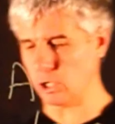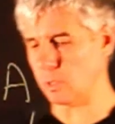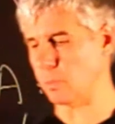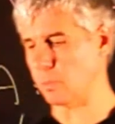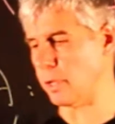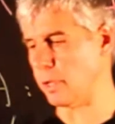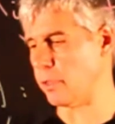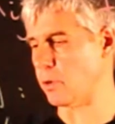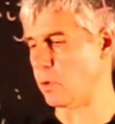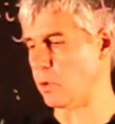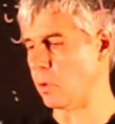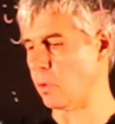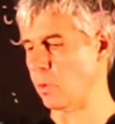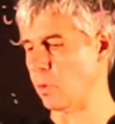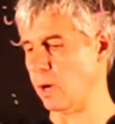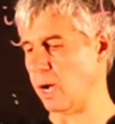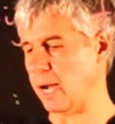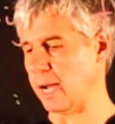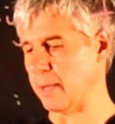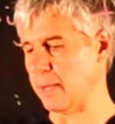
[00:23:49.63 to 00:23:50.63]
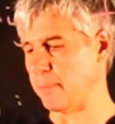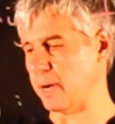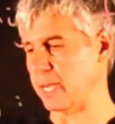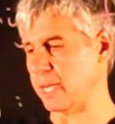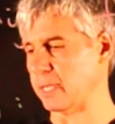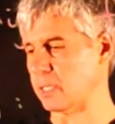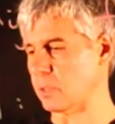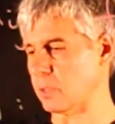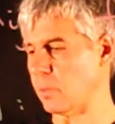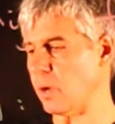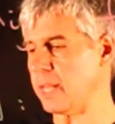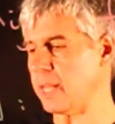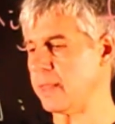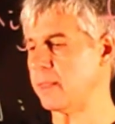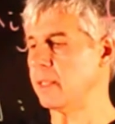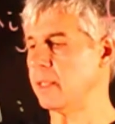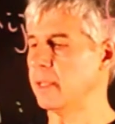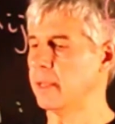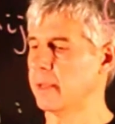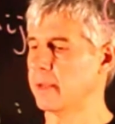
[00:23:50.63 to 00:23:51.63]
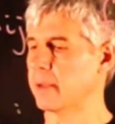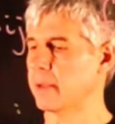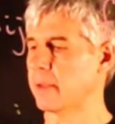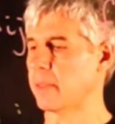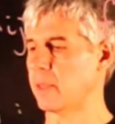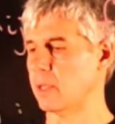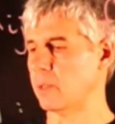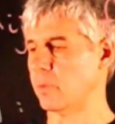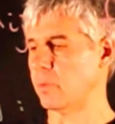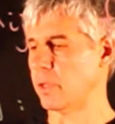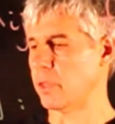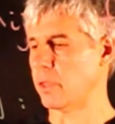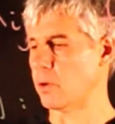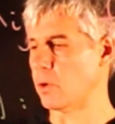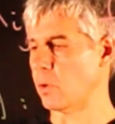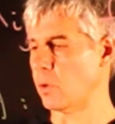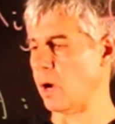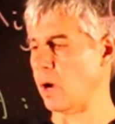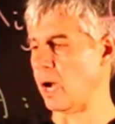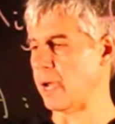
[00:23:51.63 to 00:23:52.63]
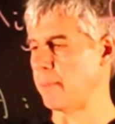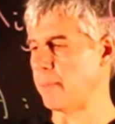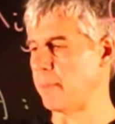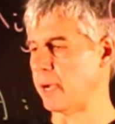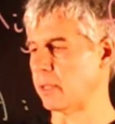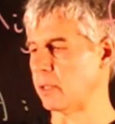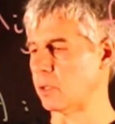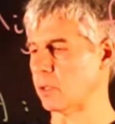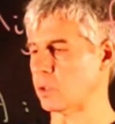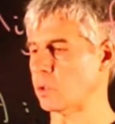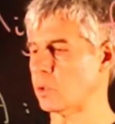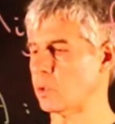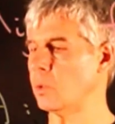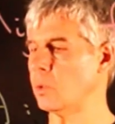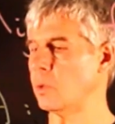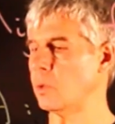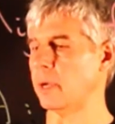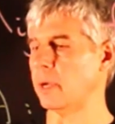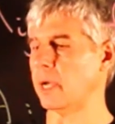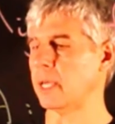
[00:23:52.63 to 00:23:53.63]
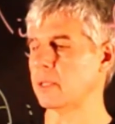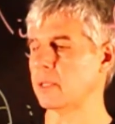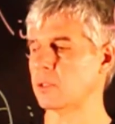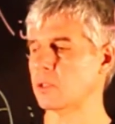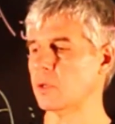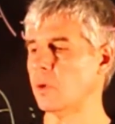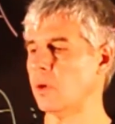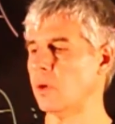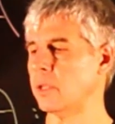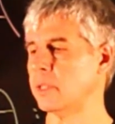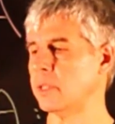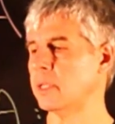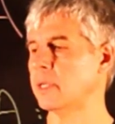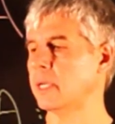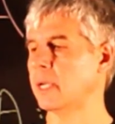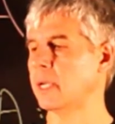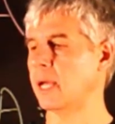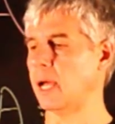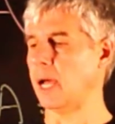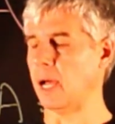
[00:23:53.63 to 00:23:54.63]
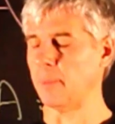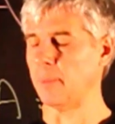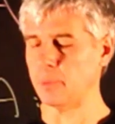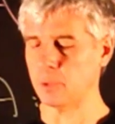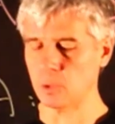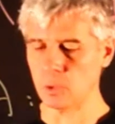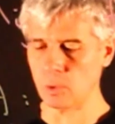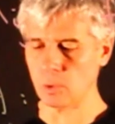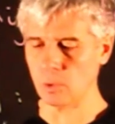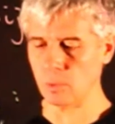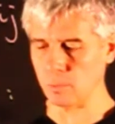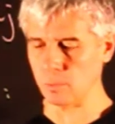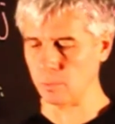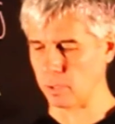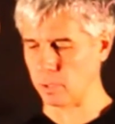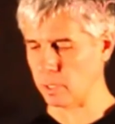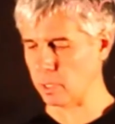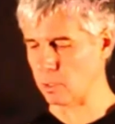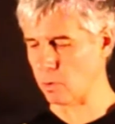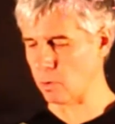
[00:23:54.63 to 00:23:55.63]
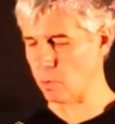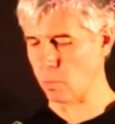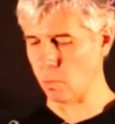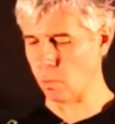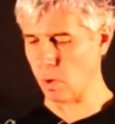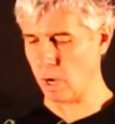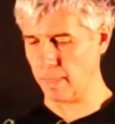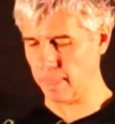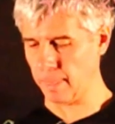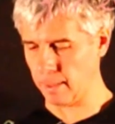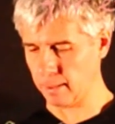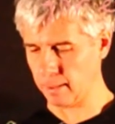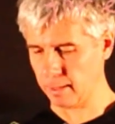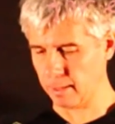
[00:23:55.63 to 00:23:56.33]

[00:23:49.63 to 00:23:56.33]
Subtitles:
it with row I minus 1, then with row I minus 2, and so on up to row 1.